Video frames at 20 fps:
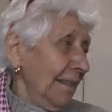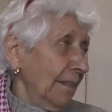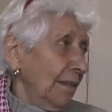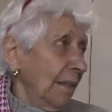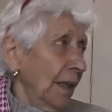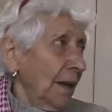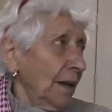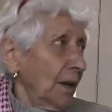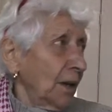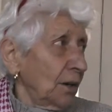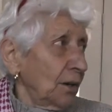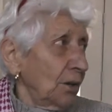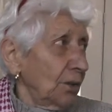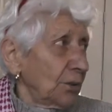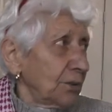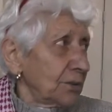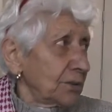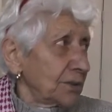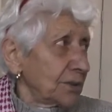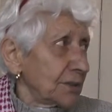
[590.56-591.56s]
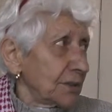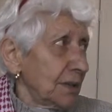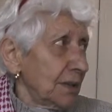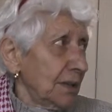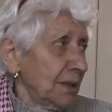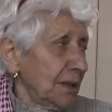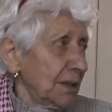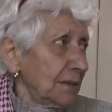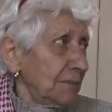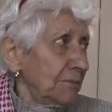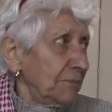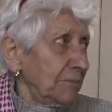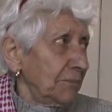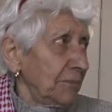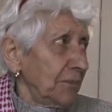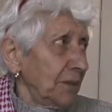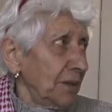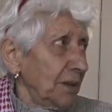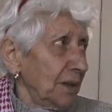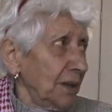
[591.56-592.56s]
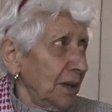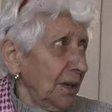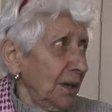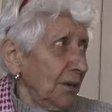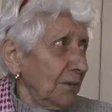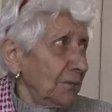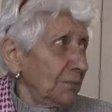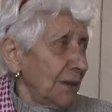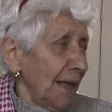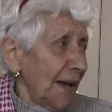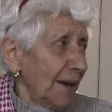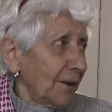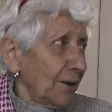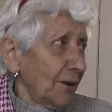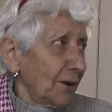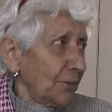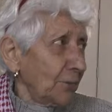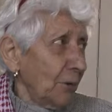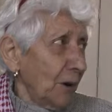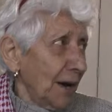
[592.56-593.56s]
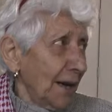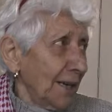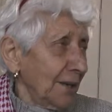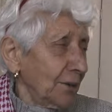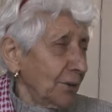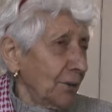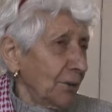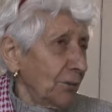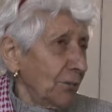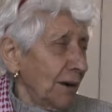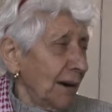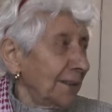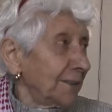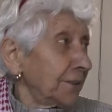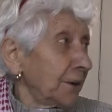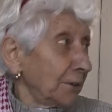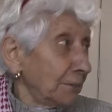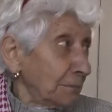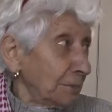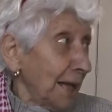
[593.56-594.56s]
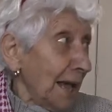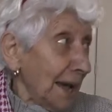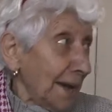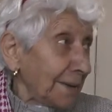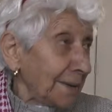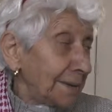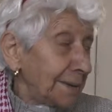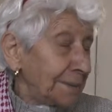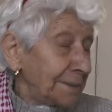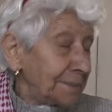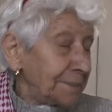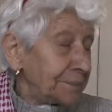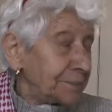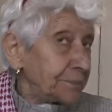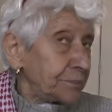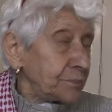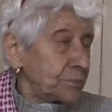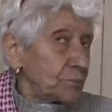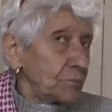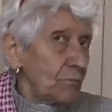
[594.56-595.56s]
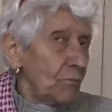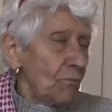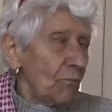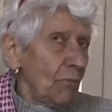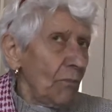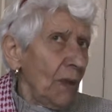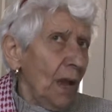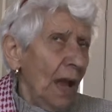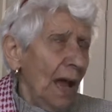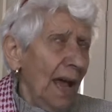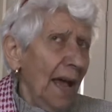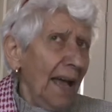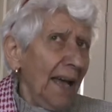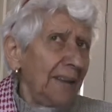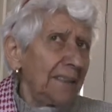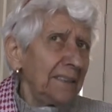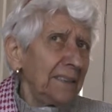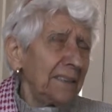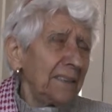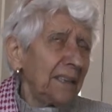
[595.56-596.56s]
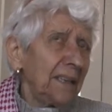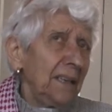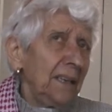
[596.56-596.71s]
than it looks black on white or white on black. Mm-hmm. And